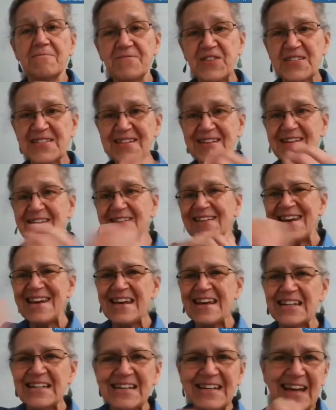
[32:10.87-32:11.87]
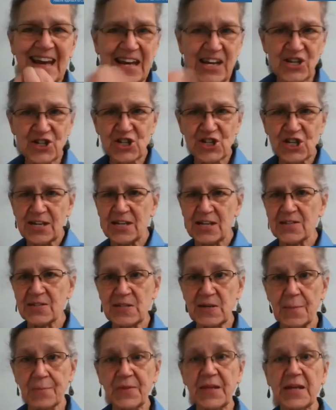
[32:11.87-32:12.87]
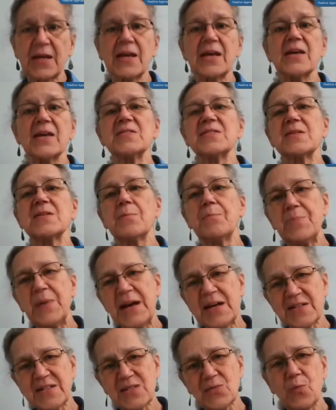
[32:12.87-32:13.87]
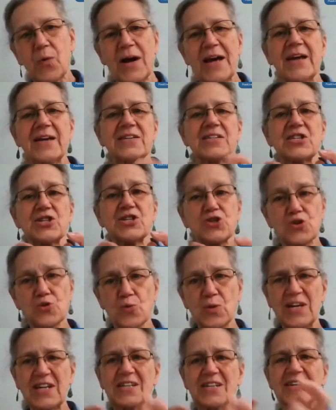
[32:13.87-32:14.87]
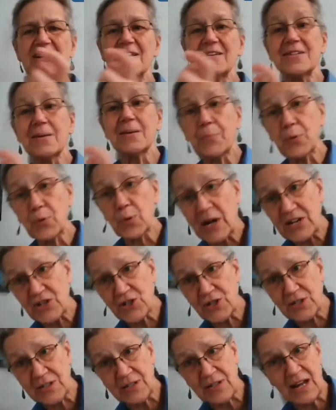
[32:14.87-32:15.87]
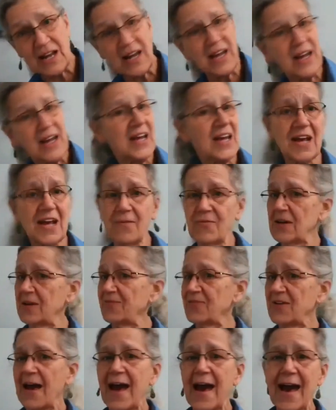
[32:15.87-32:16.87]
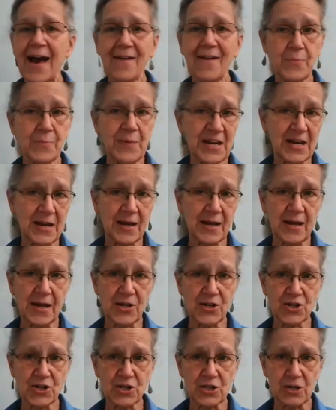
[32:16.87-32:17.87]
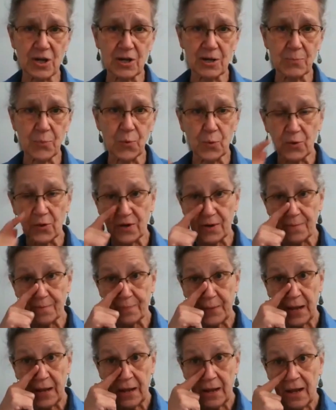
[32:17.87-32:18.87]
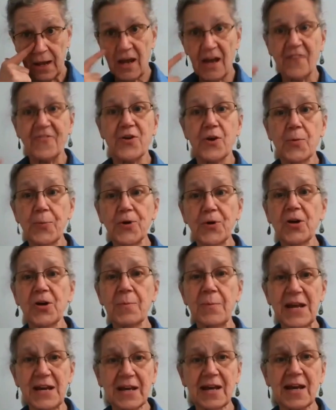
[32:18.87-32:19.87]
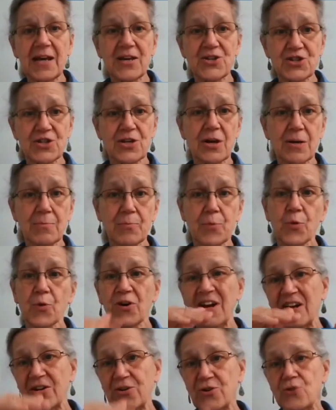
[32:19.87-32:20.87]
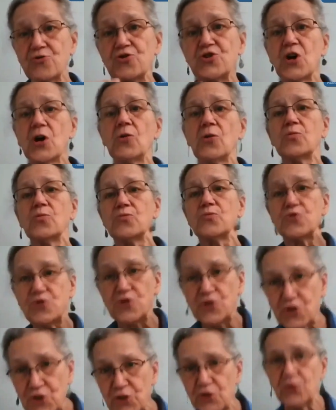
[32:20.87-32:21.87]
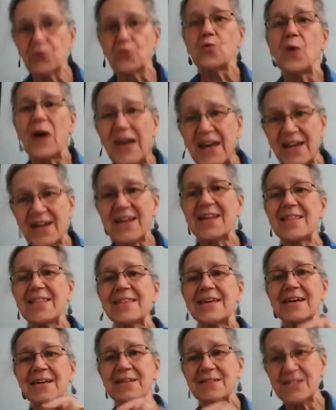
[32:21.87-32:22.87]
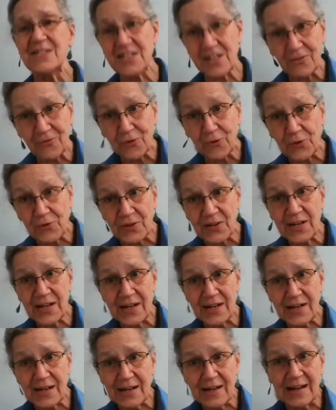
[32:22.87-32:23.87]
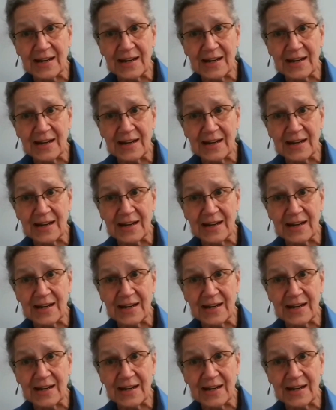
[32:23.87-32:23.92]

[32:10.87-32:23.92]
physically engaging in something is the best way to treat a depression, even if you have a medication on board. If you put a medication on board and you don't do anything differently,